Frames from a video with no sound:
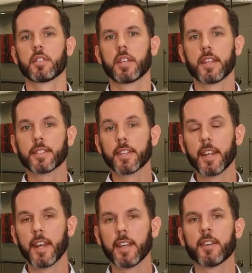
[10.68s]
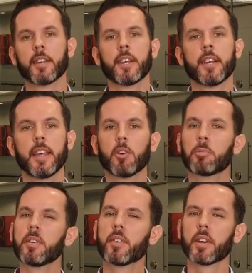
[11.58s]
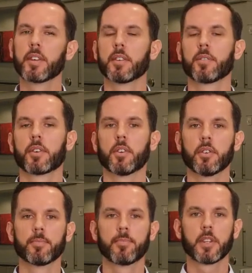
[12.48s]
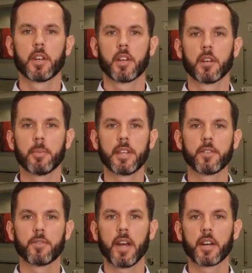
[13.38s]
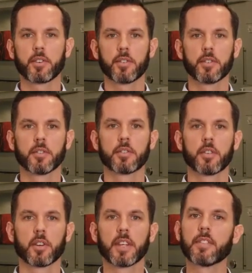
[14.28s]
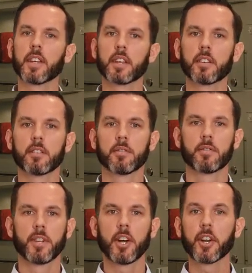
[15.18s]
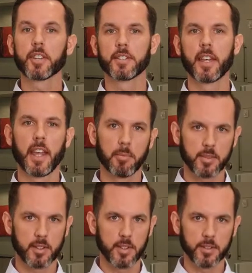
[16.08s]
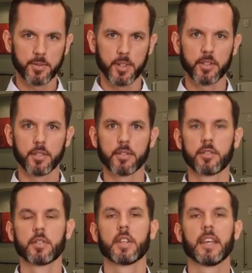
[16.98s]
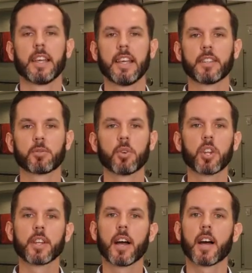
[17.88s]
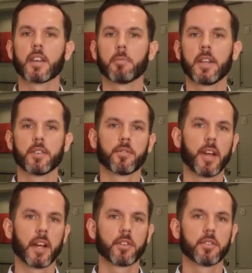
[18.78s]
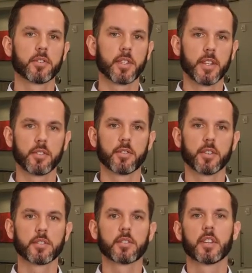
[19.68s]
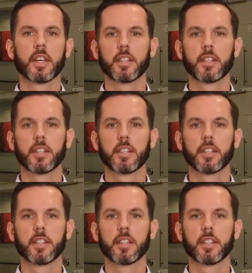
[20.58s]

of the data today, it would be very difficult. Uh, manufacturers are giving various names to these features. It's really not in a manufacturer's interest